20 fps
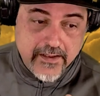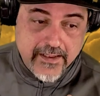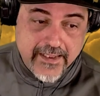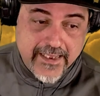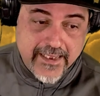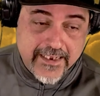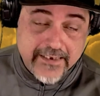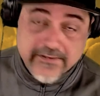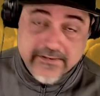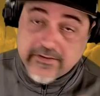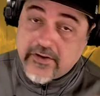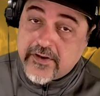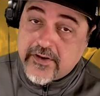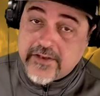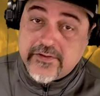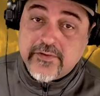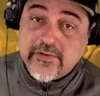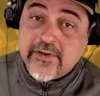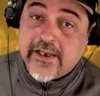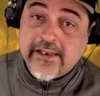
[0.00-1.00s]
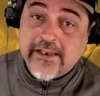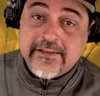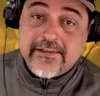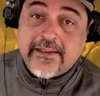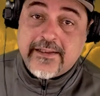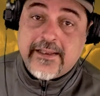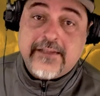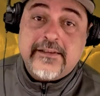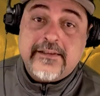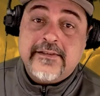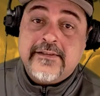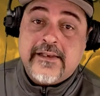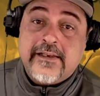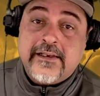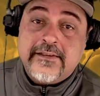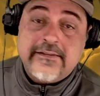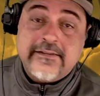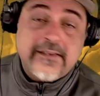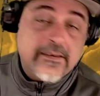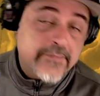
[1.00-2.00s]
and as long as you guys like this
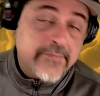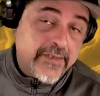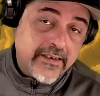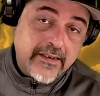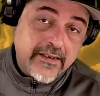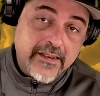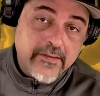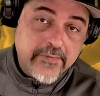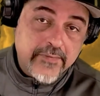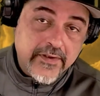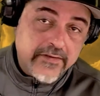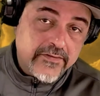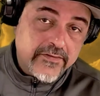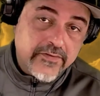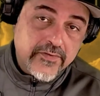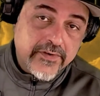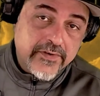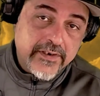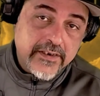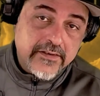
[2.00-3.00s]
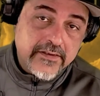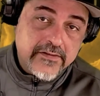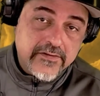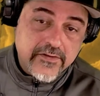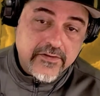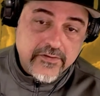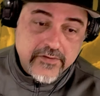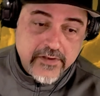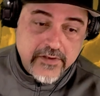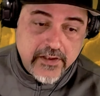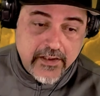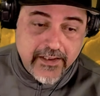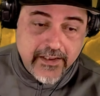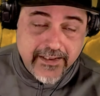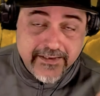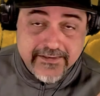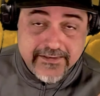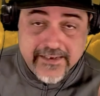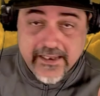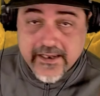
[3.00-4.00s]
content, I'm gonna keep on doing it. So
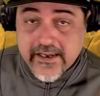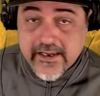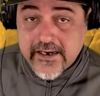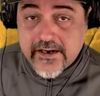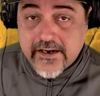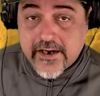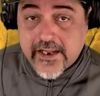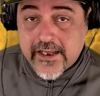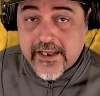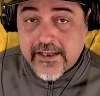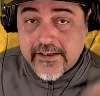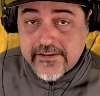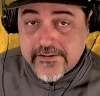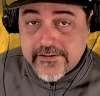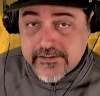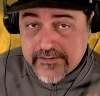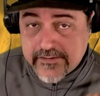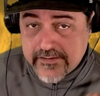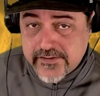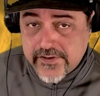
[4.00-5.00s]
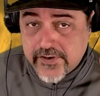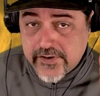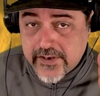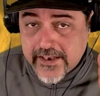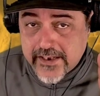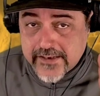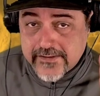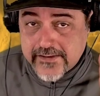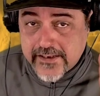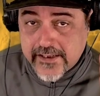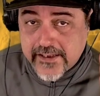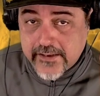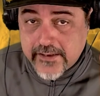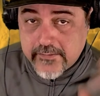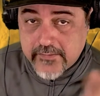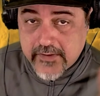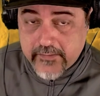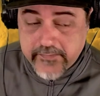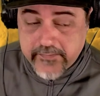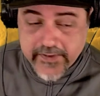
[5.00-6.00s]
take care, guys. See you next time.
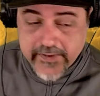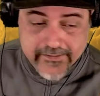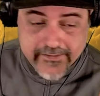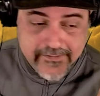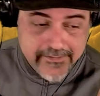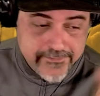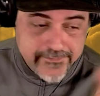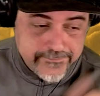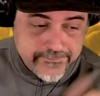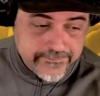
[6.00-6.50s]
Peace.